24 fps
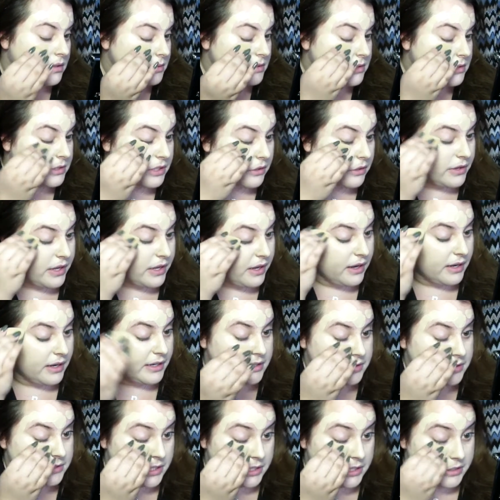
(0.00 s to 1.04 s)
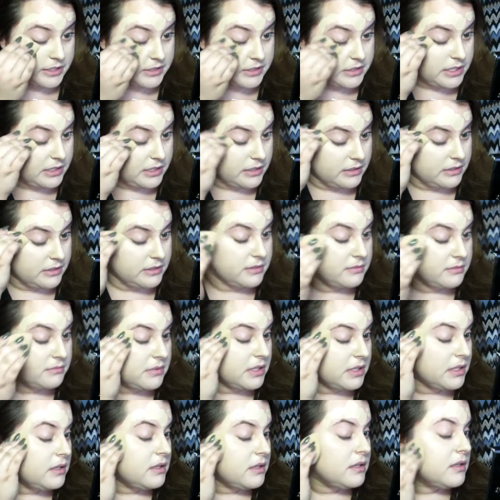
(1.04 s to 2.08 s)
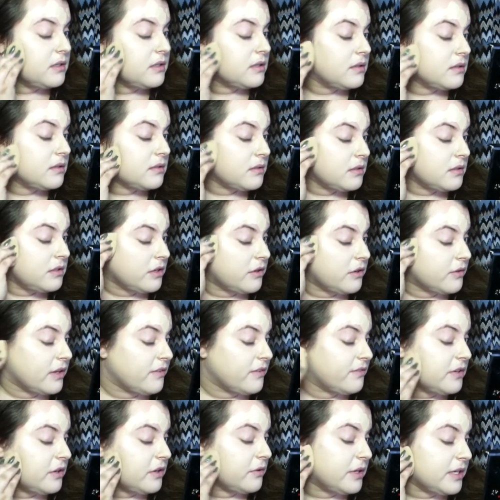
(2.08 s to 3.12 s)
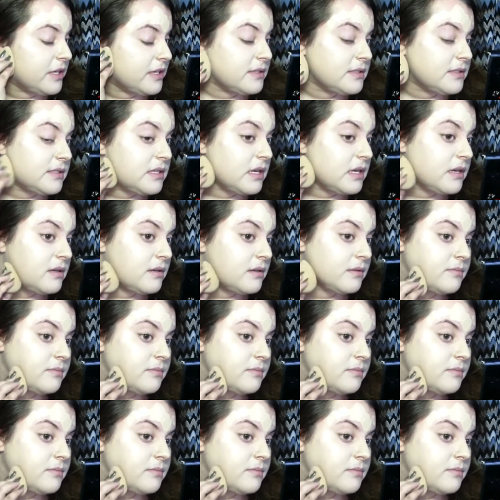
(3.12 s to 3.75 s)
So yeah, I decided to, give notice,